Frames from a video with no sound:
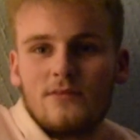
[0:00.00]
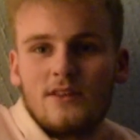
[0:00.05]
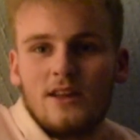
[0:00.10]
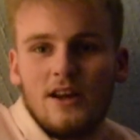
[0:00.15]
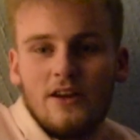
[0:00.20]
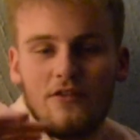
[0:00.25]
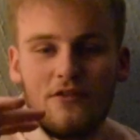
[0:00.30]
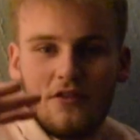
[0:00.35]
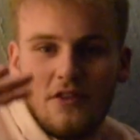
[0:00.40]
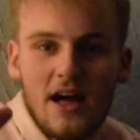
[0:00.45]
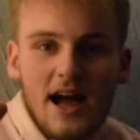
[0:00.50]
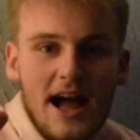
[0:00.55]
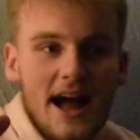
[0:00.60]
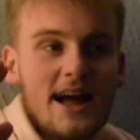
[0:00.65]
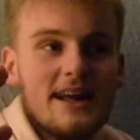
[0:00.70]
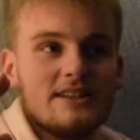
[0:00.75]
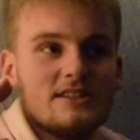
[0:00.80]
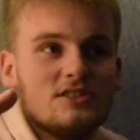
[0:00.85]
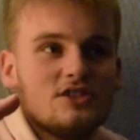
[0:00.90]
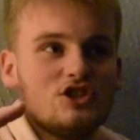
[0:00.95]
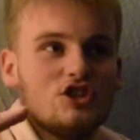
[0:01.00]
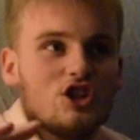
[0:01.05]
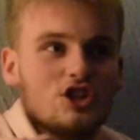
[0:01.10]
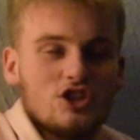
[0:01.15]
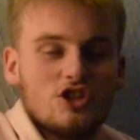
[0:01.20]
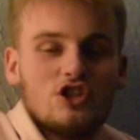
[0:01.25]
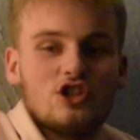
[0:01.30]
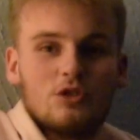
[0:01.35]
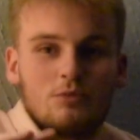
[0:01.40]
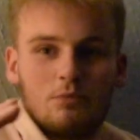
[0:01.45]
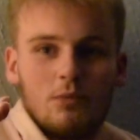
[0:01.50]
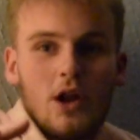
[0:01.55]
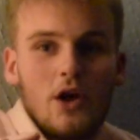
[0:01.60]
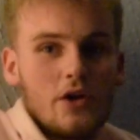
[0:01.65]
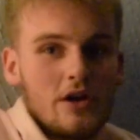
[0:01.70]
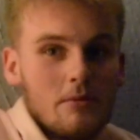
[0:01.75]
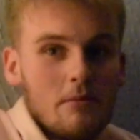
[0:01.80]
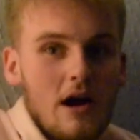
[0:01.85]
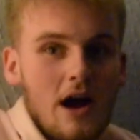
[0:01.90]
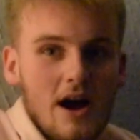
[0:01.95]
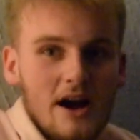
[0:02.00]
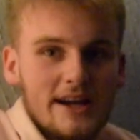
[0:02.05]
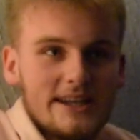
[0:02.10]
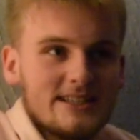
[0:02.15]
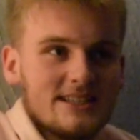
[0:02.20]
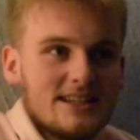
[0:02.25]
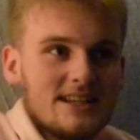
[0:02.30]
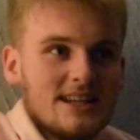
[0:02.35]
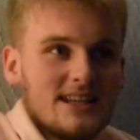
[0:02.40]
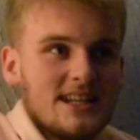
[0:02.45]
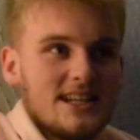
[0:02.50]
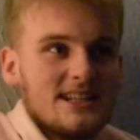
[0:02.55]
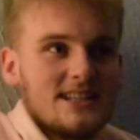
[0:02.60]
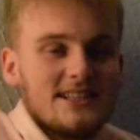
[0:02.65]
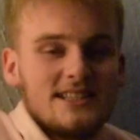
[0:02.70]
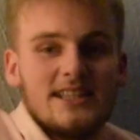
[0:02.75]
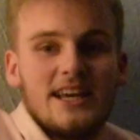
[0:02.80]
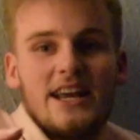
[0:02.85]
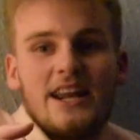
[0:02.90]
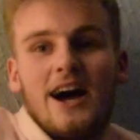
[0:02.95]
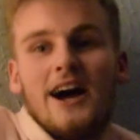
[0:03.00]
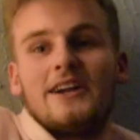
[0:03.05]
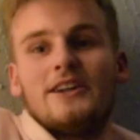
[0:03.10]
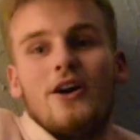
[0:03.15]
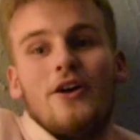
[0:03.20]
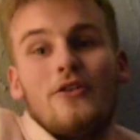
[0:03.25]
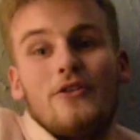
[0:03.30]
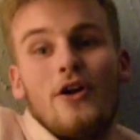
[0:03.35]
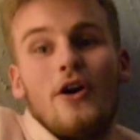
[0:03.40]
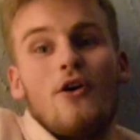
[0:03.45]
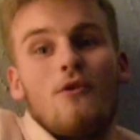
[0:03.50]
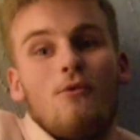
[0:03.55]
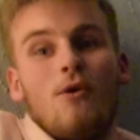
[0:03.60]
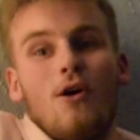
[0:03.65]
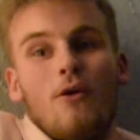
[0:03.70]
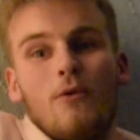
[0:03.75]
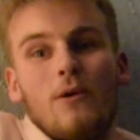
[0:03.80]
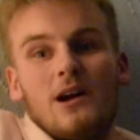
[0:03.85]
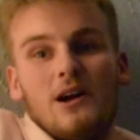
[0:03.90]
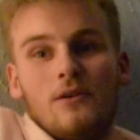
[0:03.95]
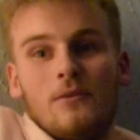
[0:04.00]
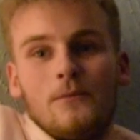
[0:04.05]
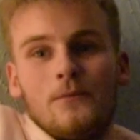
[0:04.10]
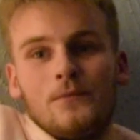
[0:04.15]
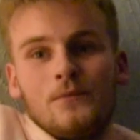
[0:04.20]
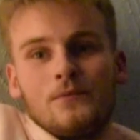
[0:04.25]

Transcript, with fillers: If that doesn't just blow your mind, then I don't know what will.